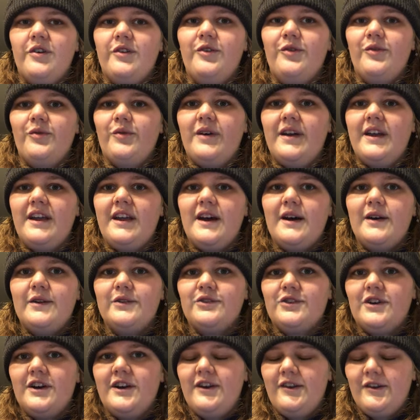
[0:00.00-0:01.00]
the way I was
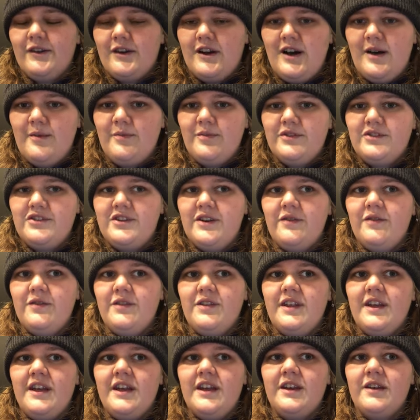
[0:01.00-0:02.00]
trying to accomplish
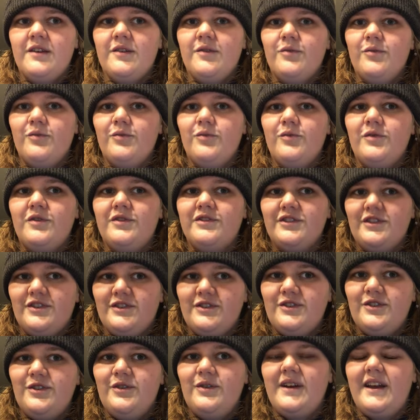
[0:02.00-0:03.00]
everything was
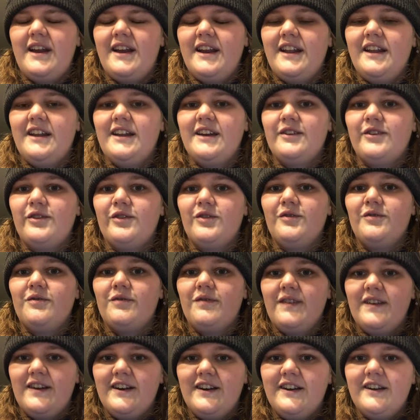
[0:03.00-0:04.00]
also heading into a
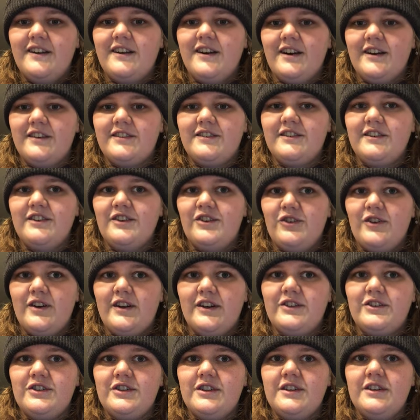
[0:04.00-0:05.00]
very costly
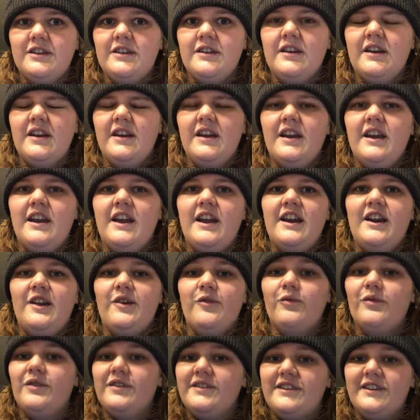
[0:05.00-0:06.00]
direction, and
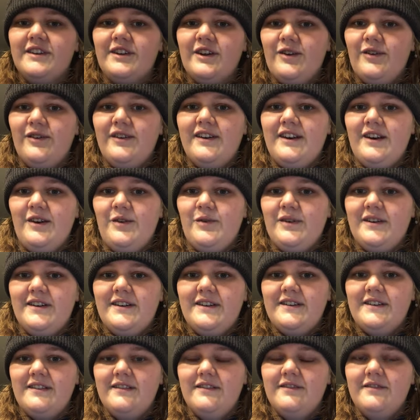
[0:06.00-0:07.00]
it wasn't going anywhere
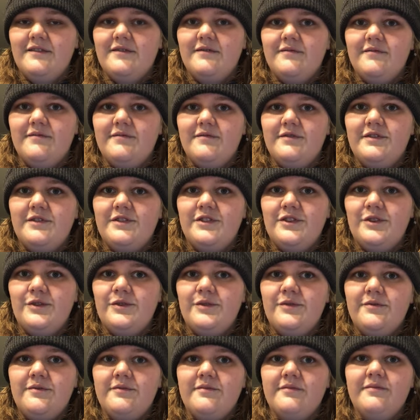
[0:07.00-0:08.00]

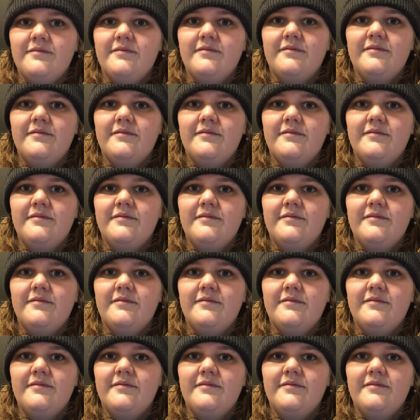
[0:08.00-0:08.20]
soon.